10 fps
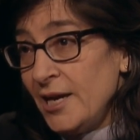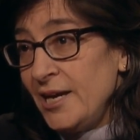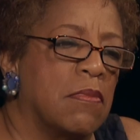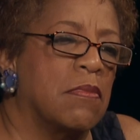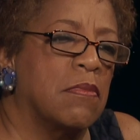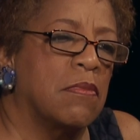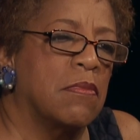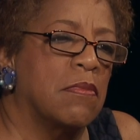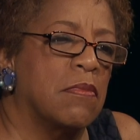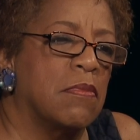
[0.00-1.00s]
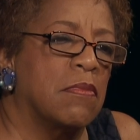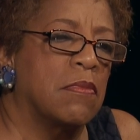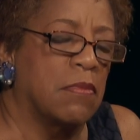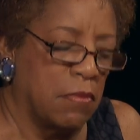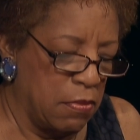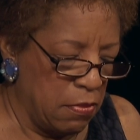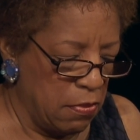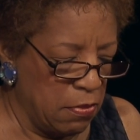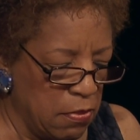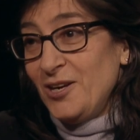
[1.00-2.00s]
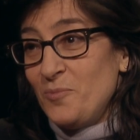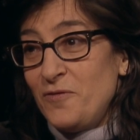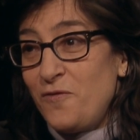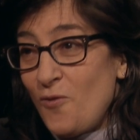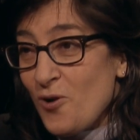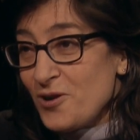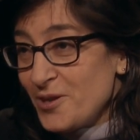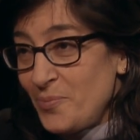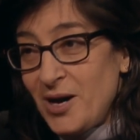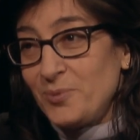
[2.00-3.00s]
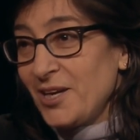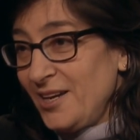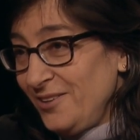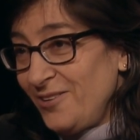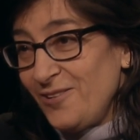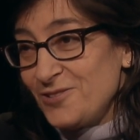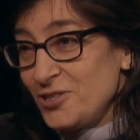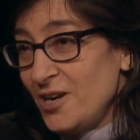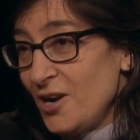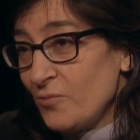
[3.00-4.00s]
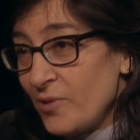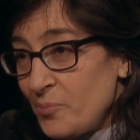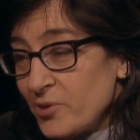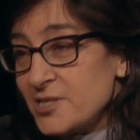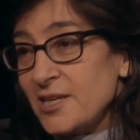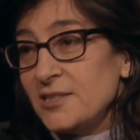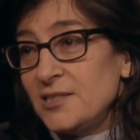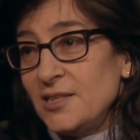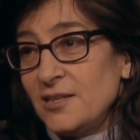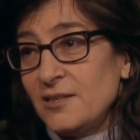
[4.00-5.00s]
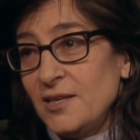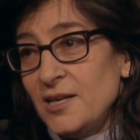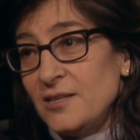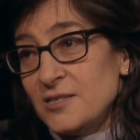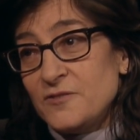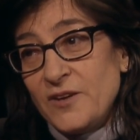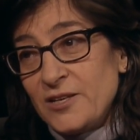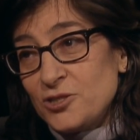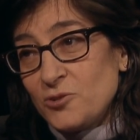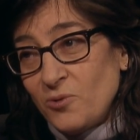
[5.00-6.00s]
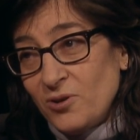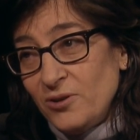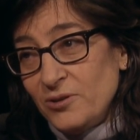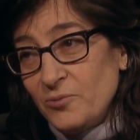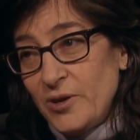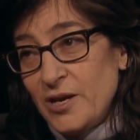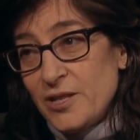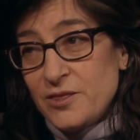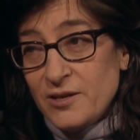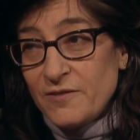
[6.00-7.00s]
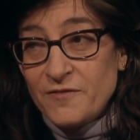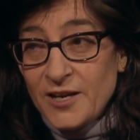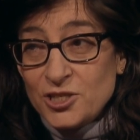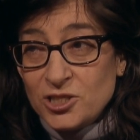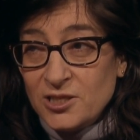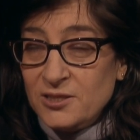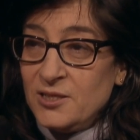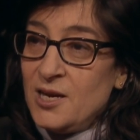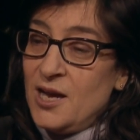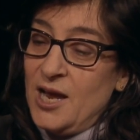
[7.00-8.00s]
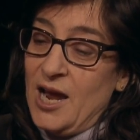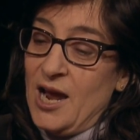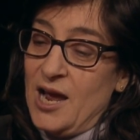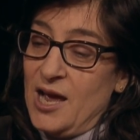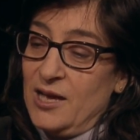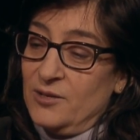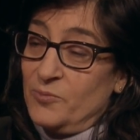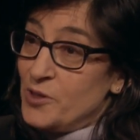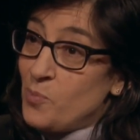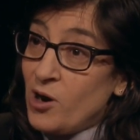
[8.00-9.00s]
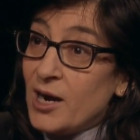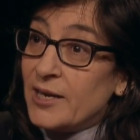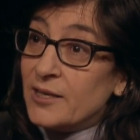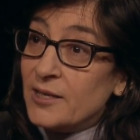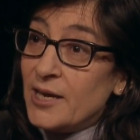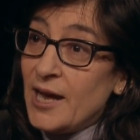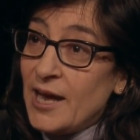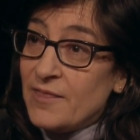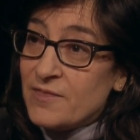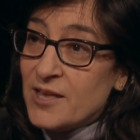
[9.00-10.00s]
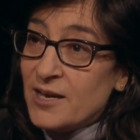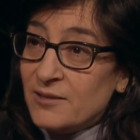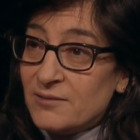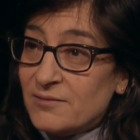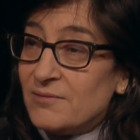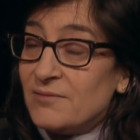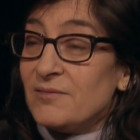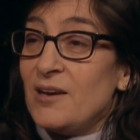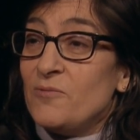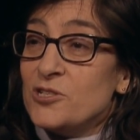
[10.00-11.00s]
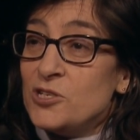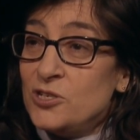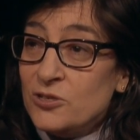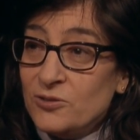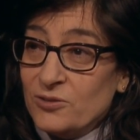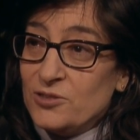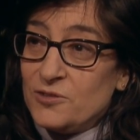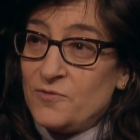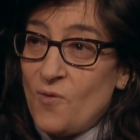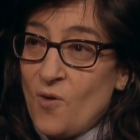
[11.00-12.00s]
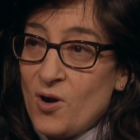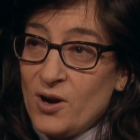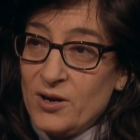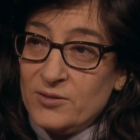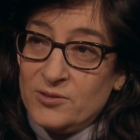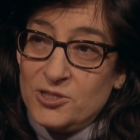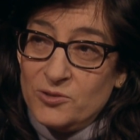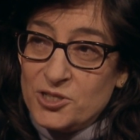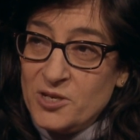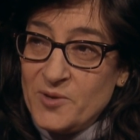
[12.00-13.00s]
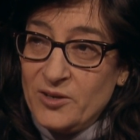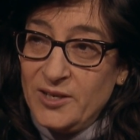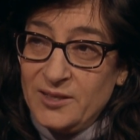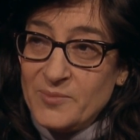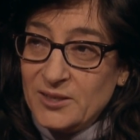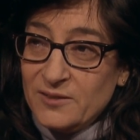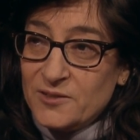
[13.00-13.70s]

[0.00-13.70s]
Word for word: Here was a Broadway show, you know, before the public at large, representing this vanished world with affection and with pride. And that that was huge for the Jewish community in the middle of